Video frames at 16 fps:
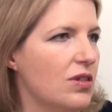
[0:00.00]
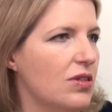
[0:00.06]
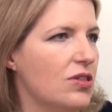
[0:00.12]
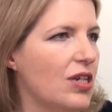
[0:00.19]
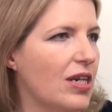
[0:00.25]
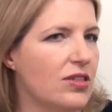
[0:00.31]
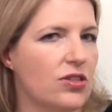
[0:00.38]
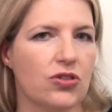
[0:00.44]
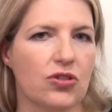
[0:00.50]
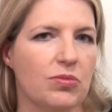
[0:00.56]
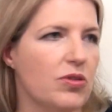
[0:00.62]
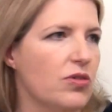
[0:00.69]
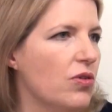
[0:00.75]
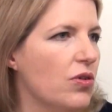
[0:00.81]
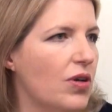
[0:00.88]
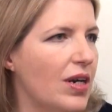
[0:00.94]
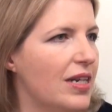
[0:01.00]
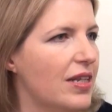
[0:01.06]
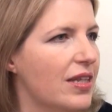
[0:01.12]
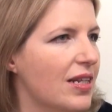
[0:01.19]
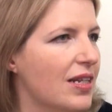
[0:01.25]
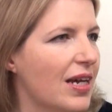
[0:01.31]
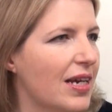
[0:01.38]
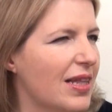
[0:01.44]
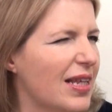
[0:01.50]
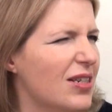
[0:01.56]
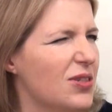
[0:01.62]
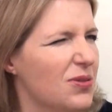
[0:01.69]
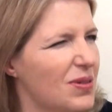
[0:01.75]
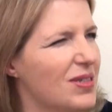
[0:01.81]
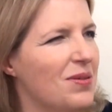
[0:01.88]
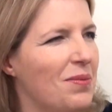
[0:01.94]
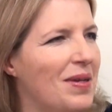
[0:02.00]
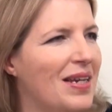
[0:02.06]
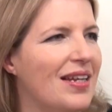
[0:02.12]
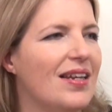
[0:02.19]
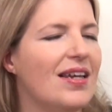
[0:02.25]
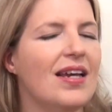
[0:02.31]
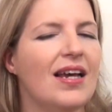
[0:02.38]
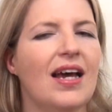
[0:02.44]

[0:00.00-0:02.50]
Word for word: a jazz drummer or anything like that? Do you know what I mean?